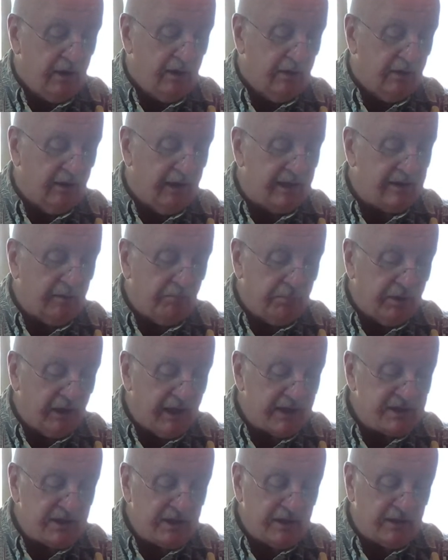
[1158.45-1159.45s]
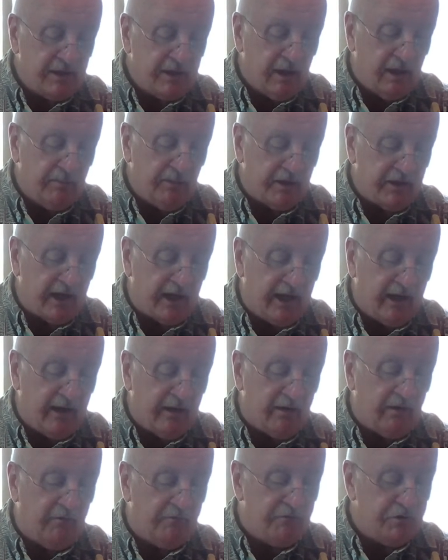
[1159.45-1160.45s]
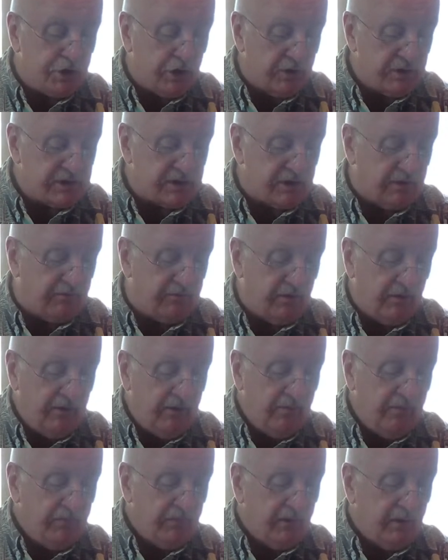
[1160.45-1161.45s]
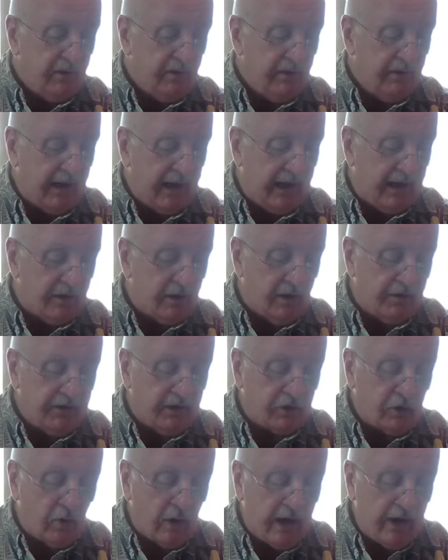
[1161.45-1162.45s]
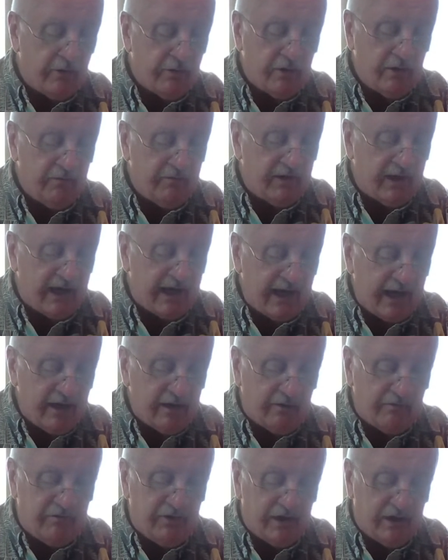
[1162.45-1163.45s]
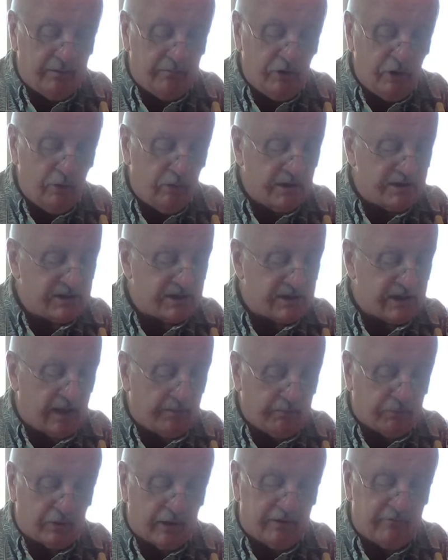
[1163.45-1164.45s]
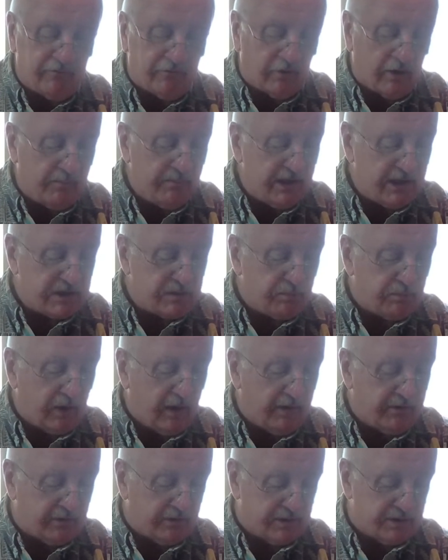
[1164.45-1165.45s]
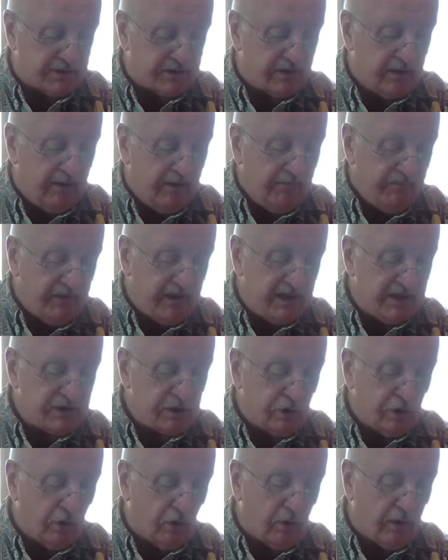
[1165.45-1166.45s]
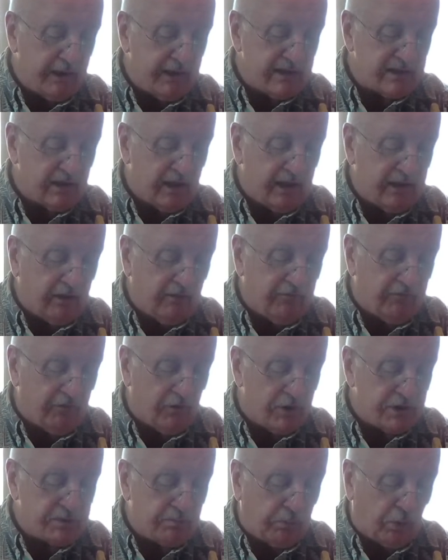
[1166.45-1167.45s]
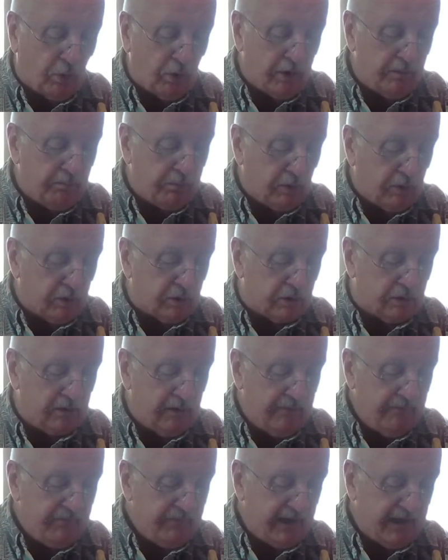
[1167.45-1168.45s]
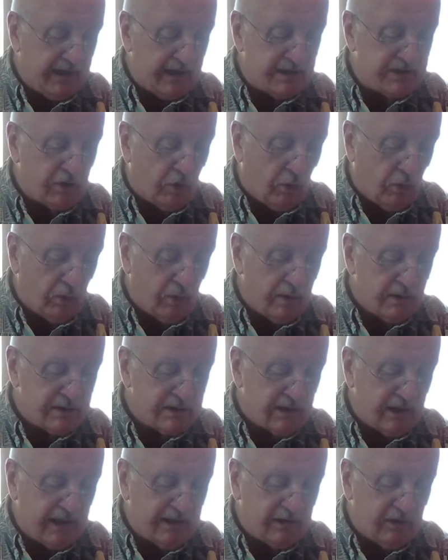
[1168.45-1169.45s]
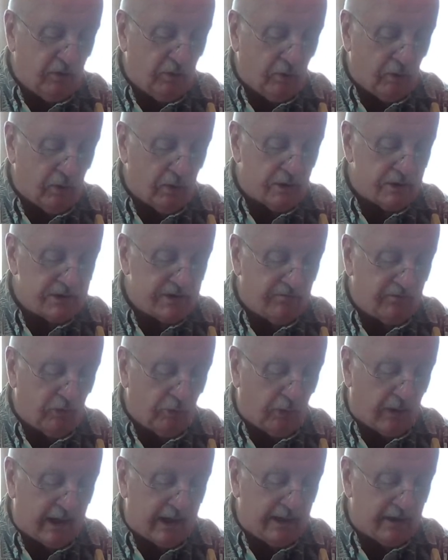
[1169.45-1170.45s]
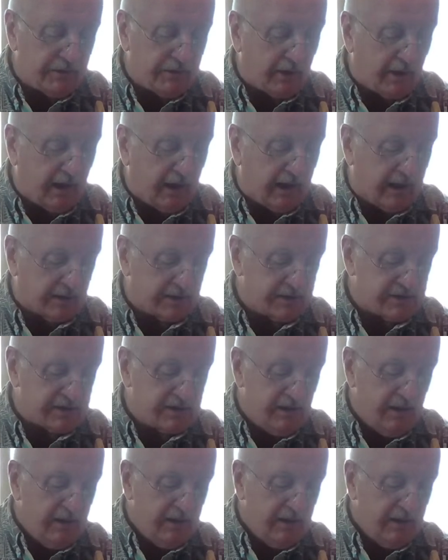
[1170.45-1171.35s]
Let the blessing come on the head of Joseph, and on the crown of the head of him who was separate from his brothers. His glory is like a firstborn bull, and his horns like the horns of a wild ox.